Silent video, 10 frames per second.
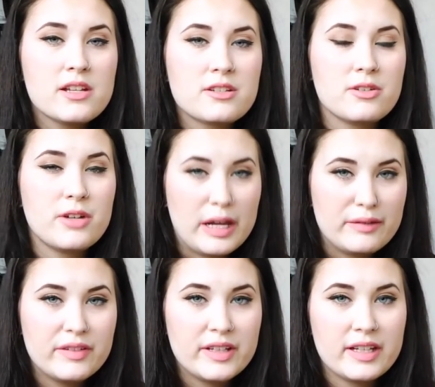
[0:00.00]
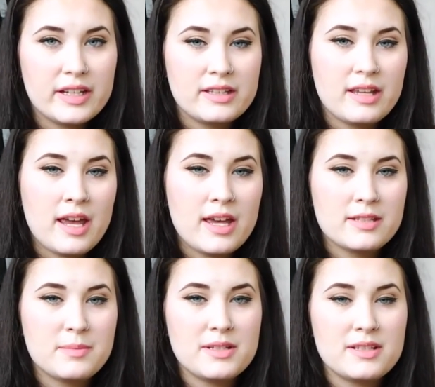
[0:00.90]
So I think it
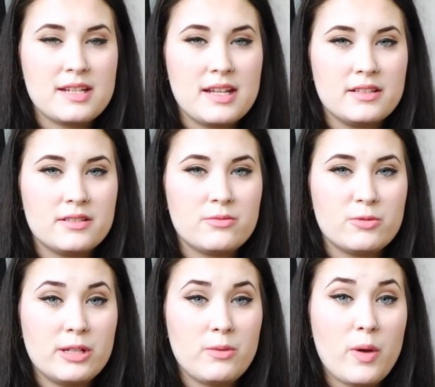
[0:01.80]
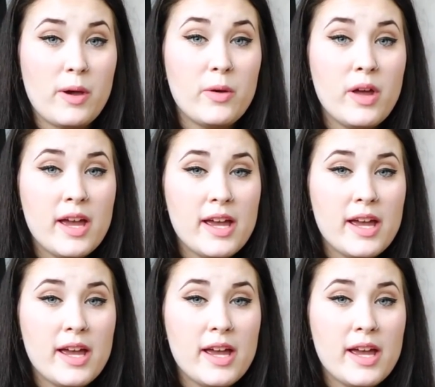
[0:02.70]
has been sent really well,